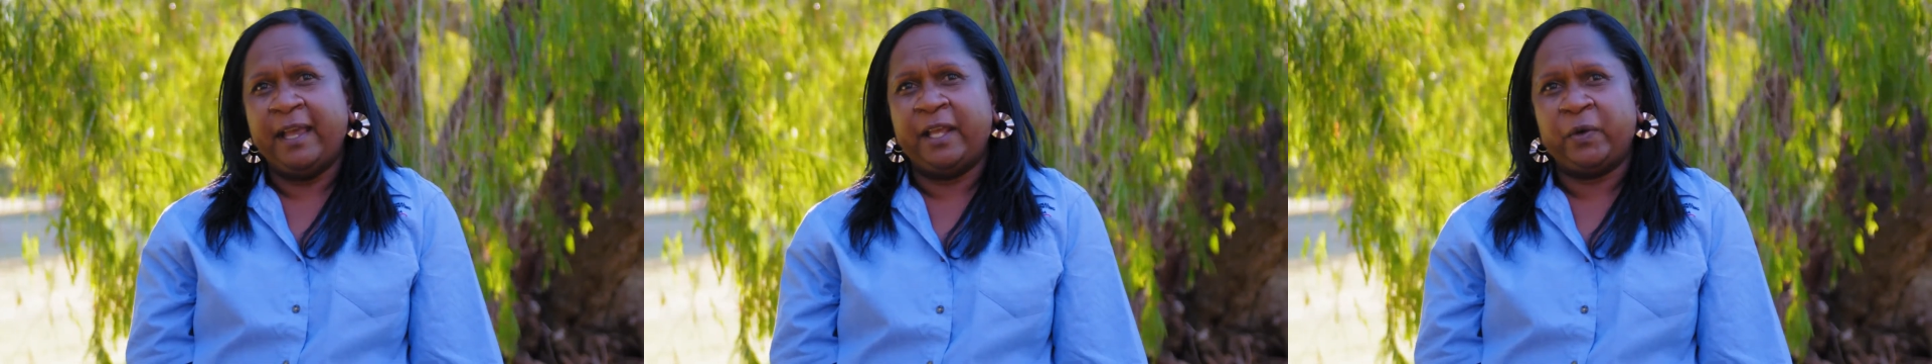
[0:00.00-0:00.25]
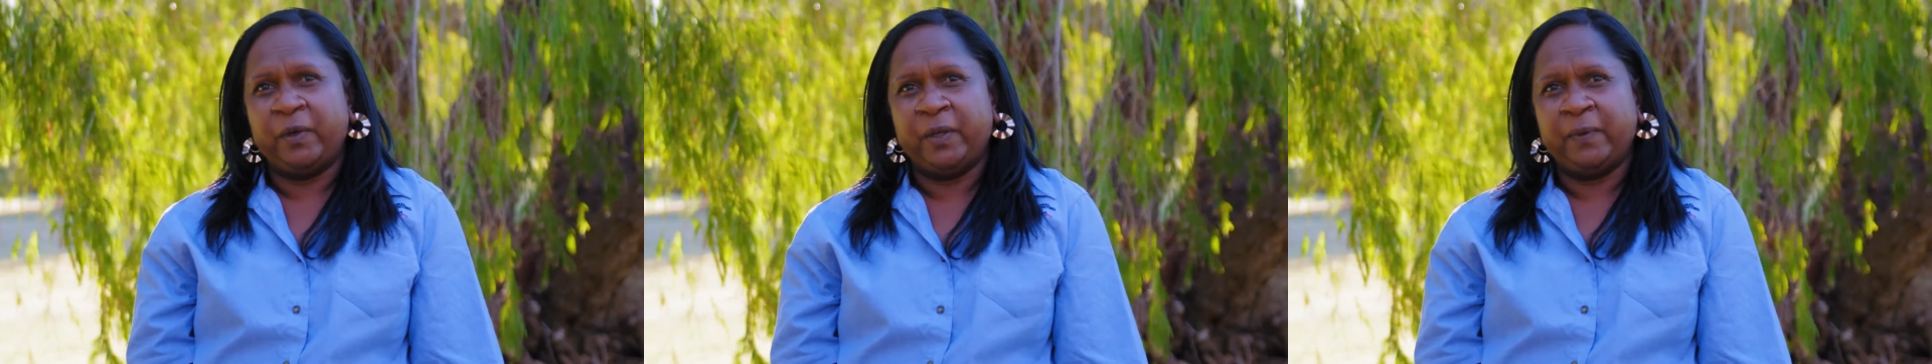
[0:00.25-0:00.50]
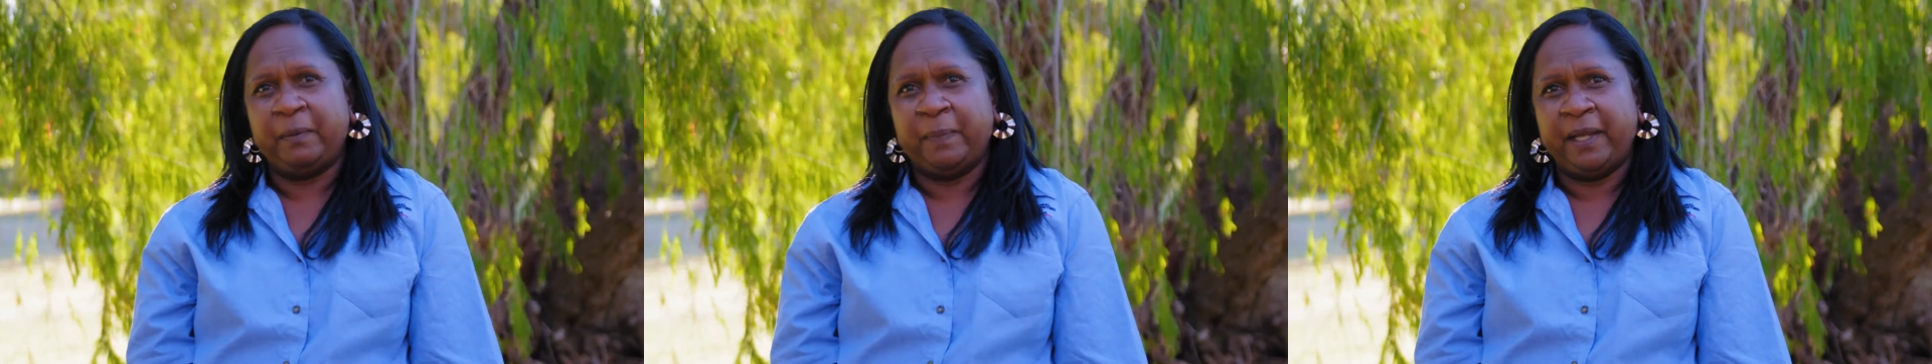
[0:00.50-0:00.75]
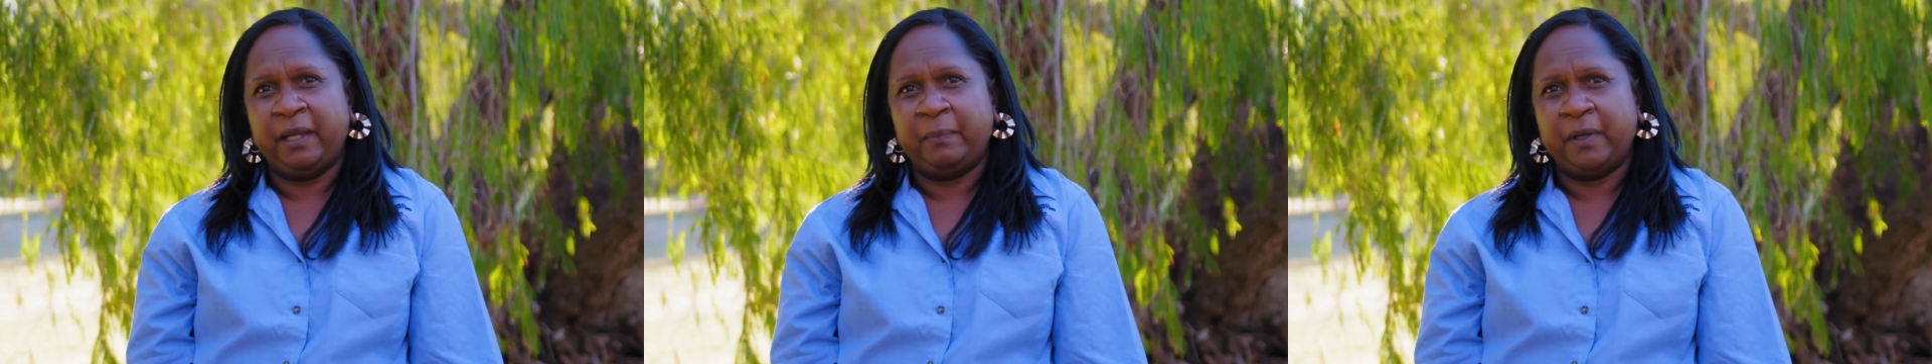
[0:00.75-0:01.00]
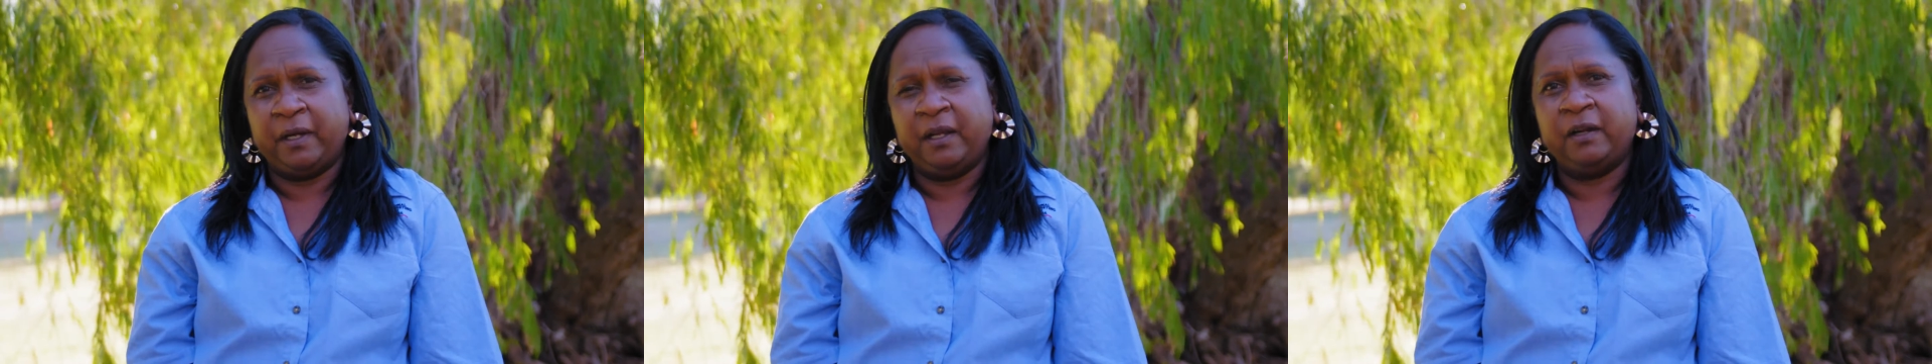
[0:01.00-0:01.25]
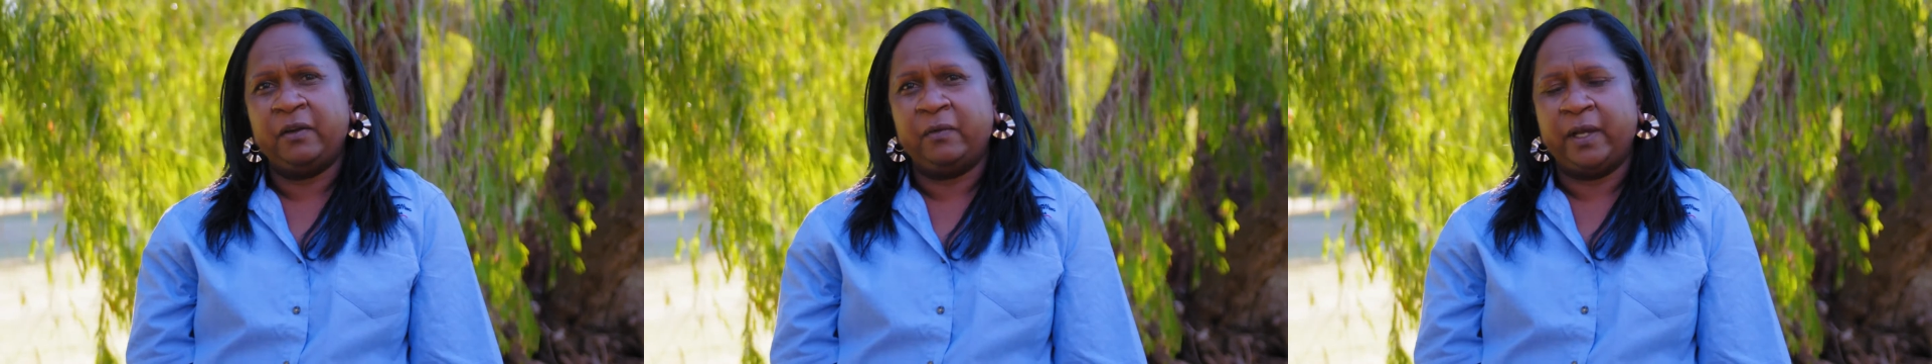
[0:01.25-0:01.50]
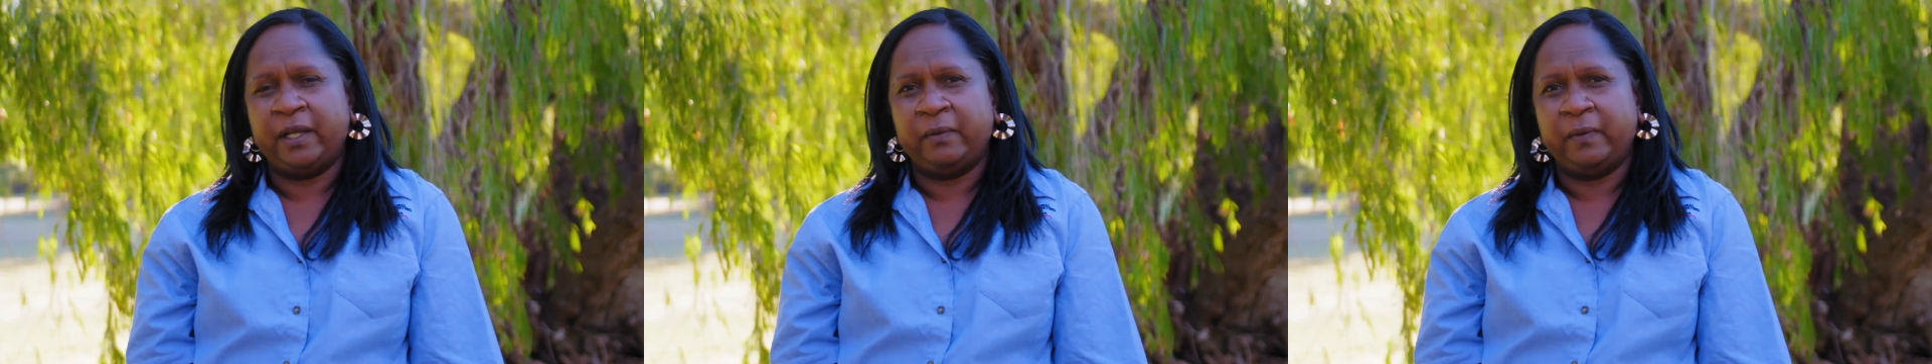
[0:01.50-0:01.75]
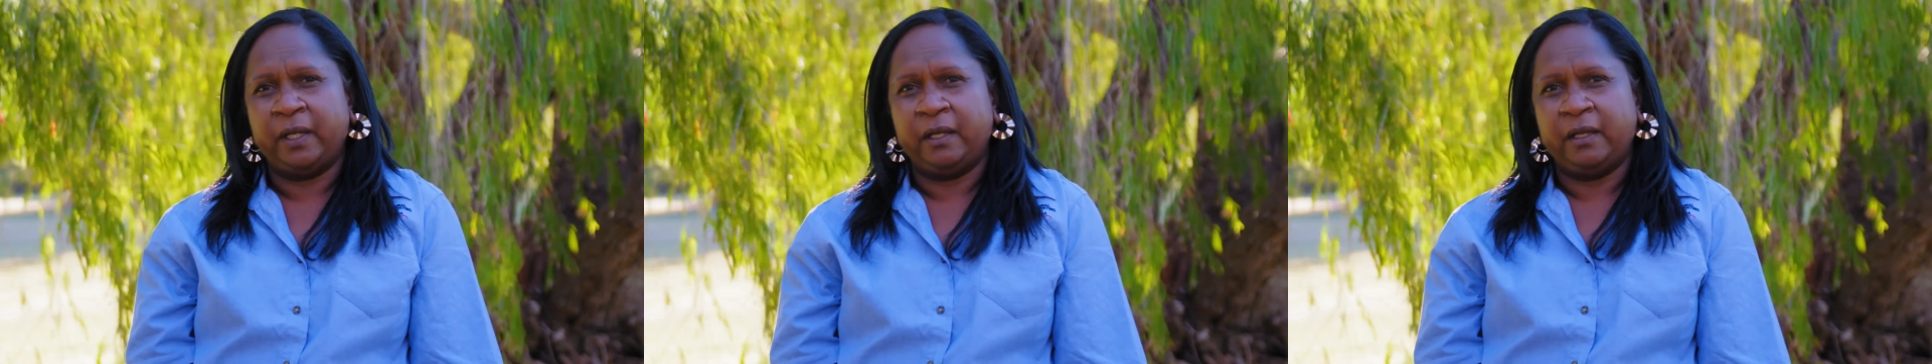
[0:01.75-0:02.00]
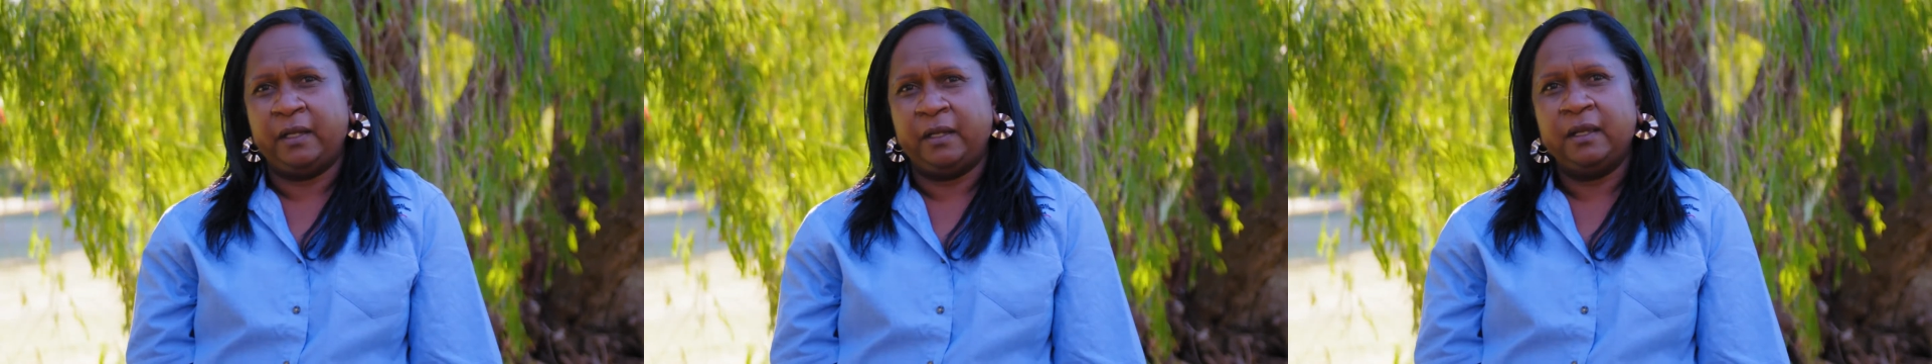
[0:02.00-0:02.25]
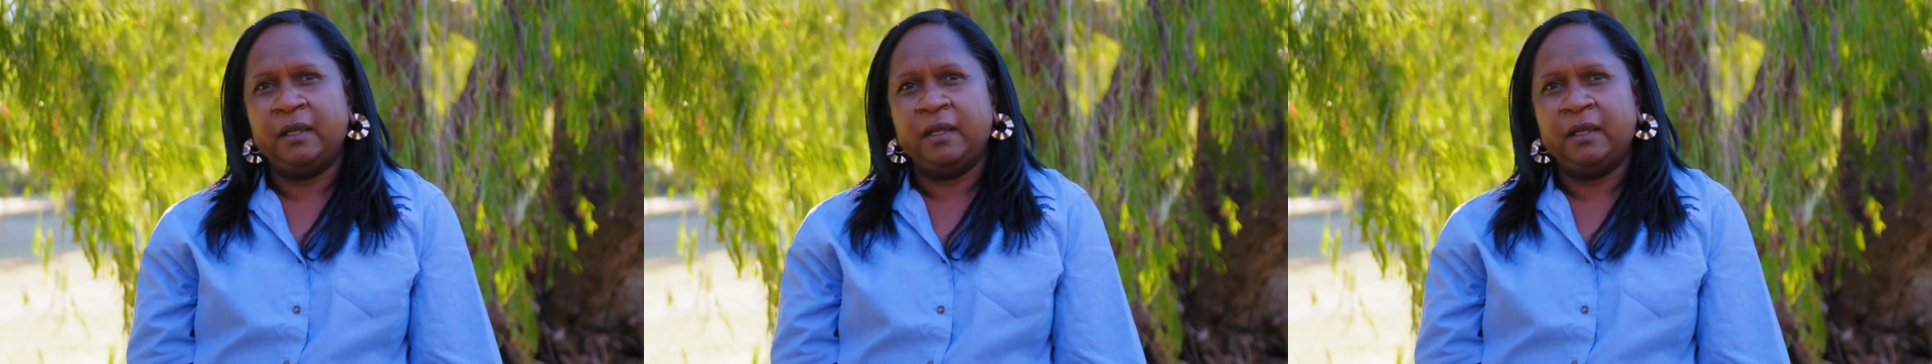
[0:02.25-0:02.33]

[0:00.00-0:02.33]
and green one paper the right way.